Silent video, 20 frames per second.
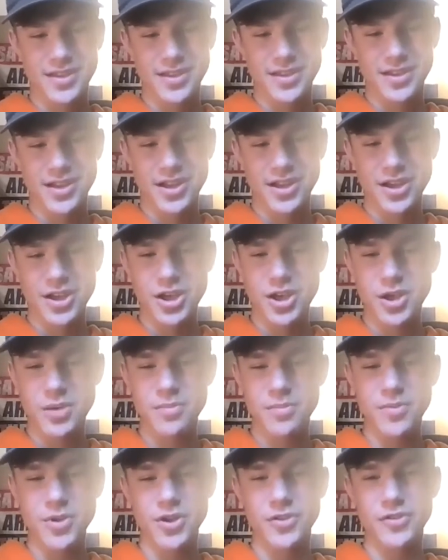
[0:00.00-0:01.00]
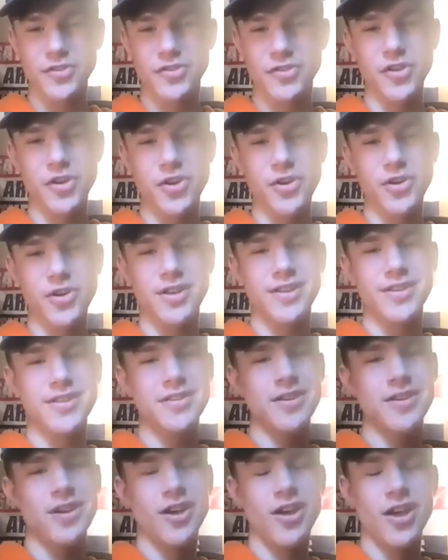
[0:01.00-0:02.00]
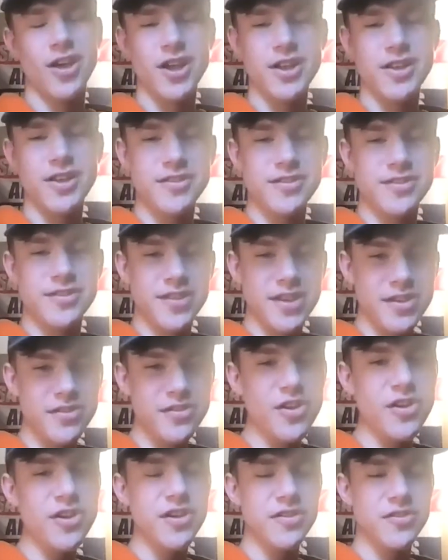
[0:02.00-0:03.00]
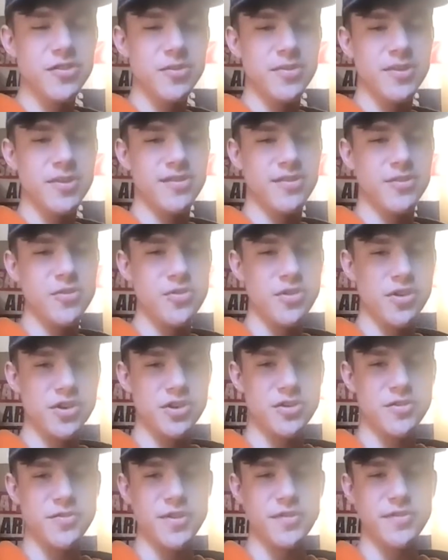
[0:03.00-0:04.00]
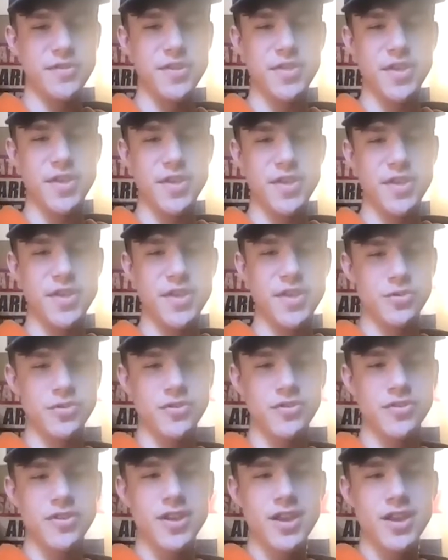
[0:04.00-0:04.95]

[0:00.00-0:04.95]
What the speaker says: So on TikTok, it's up to 250,000 views.